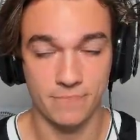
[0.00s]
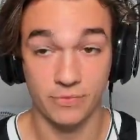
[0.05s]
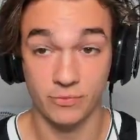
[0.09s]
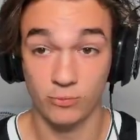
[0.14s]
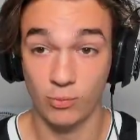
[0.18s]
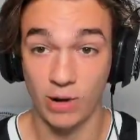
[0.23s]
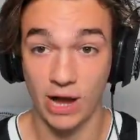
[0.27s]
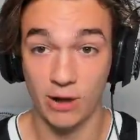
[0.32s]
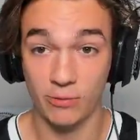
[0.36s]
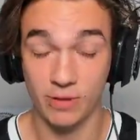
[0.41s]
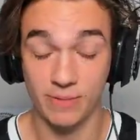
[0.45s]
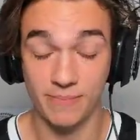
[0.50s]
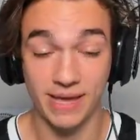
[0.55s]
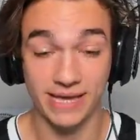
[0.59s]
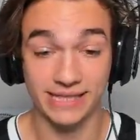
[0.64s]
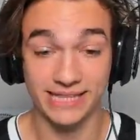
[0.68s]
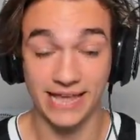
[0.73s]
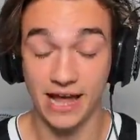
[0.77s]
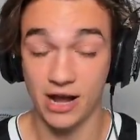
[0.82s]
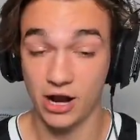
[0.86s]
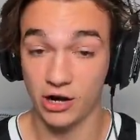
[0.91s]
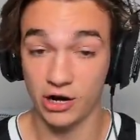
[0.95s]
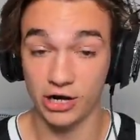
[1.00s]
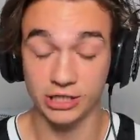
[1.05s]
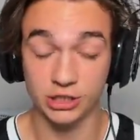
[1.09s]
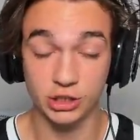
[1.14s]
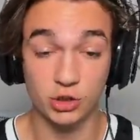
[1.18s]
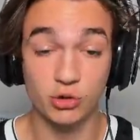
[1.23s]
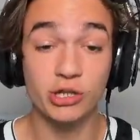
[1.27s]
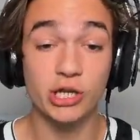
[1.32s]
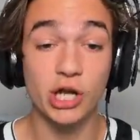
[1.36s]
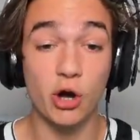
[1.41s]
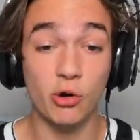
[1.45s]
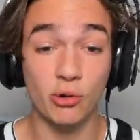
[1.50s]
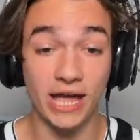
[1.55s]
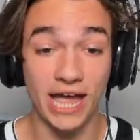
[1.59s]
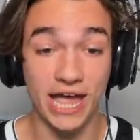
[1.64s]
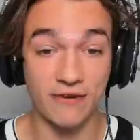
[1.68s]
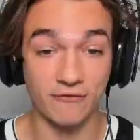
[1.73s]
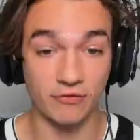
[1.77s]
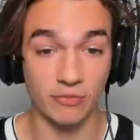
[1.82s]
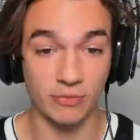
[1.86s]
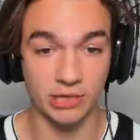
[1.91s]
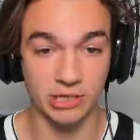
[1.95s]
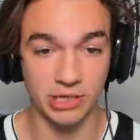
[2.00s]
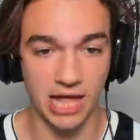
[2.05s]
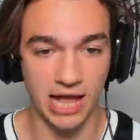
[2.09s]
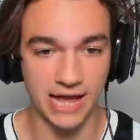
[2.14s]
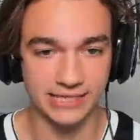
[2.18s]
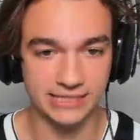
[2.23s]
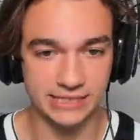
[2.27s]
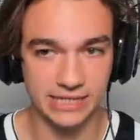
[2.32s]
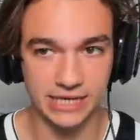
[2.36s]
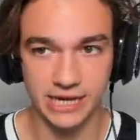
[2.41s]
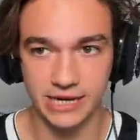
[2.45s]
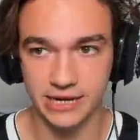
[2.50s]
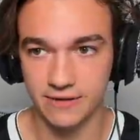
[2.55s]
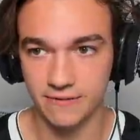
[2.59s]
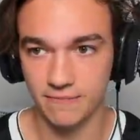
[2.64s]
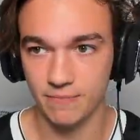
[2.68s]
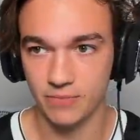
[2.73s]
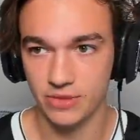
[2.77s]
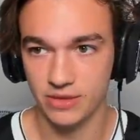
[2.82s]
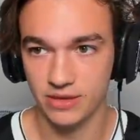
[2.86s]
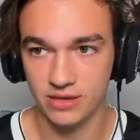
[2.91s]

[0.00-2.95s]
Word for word: Wow, we make that. All right, shooting okay from the line tonight.